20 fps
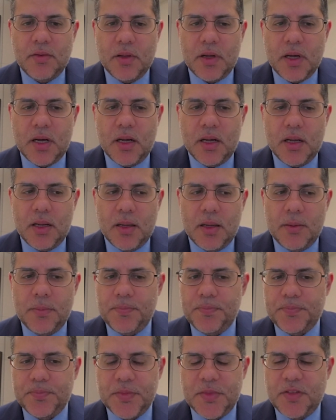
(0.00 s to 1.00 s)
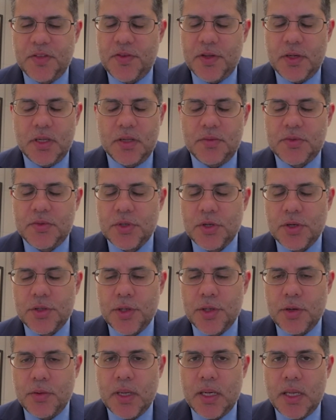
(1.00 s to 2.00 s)
um, definitive
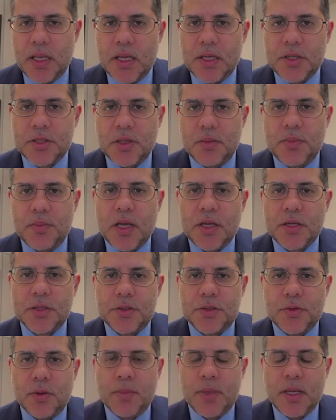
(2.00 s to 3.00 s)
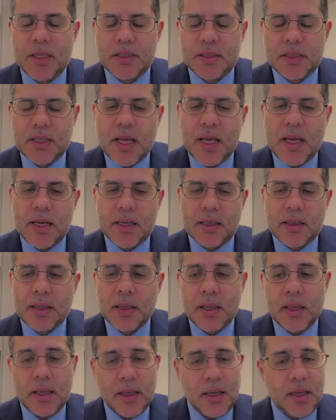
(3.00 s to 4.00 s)
surgery or radiation in patients who are metastatic.
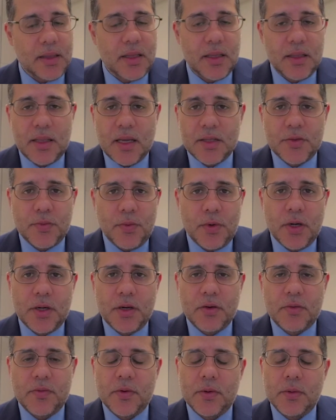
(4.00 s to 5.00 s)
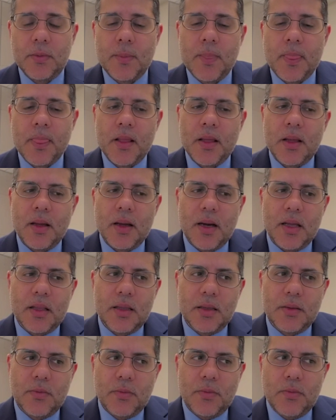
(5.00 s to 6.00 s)
And I think that's wonderful. I
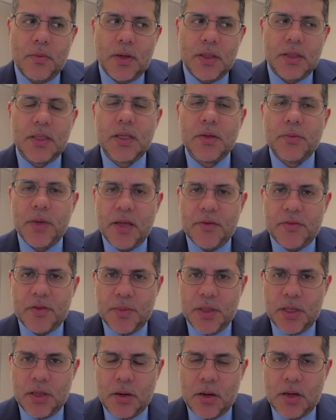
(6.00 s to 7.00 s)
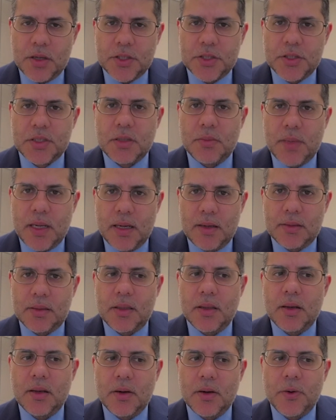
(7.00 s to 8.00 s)
think one thing we have to be cautious about,
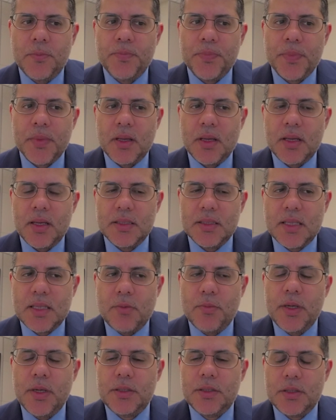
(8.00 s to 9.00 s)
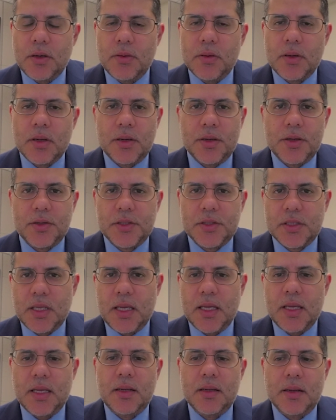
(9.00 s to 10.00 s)
though, is that we don't
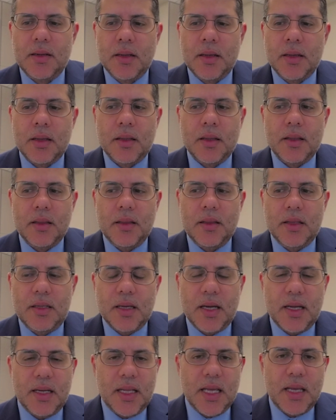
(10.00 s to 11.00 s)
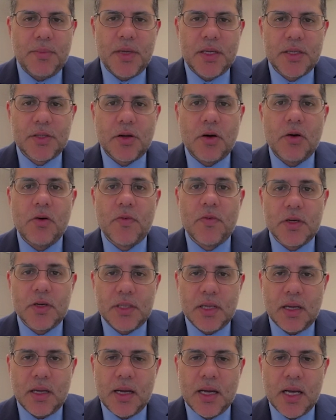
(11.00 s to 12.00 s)
understand the dynamics over
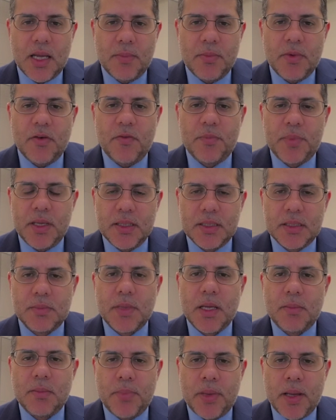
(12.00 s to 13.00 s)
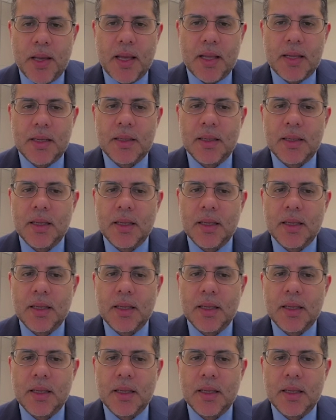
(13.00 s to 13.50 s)
time of PSMA PET